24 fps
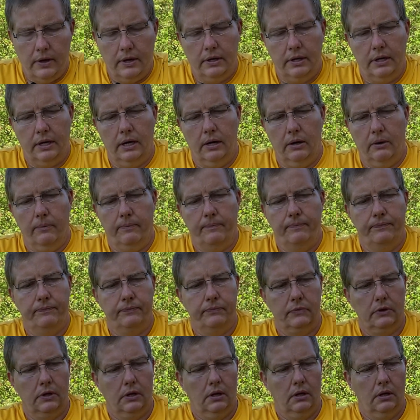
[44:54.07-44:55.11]
now.
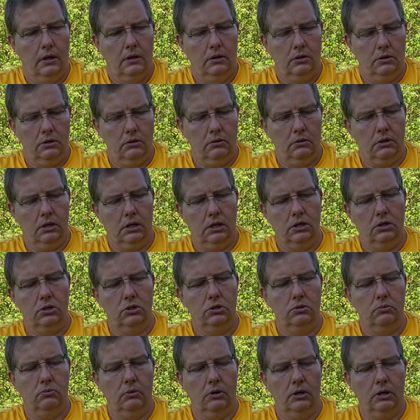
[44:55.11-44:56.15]
Two things
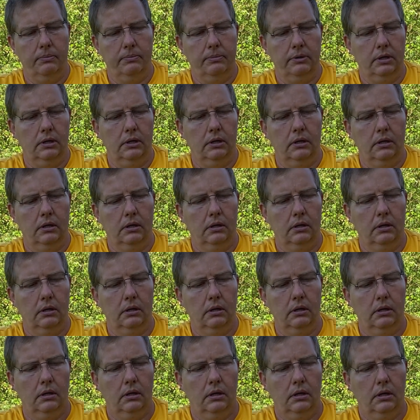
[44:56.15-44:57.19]
you want to be
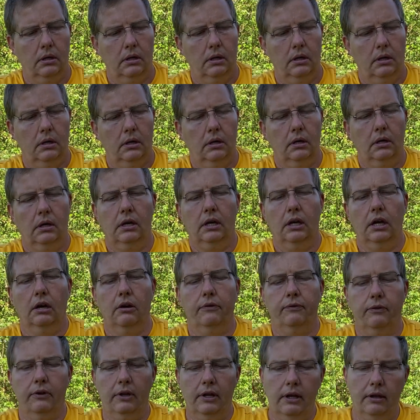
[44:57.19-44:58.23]

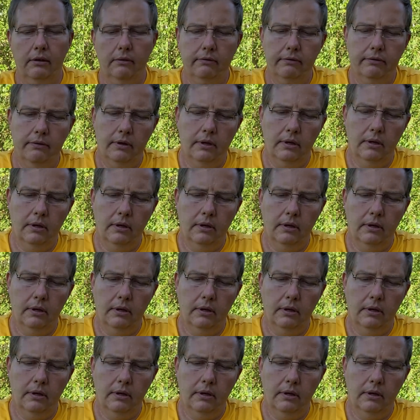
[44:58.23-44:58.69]
careful of.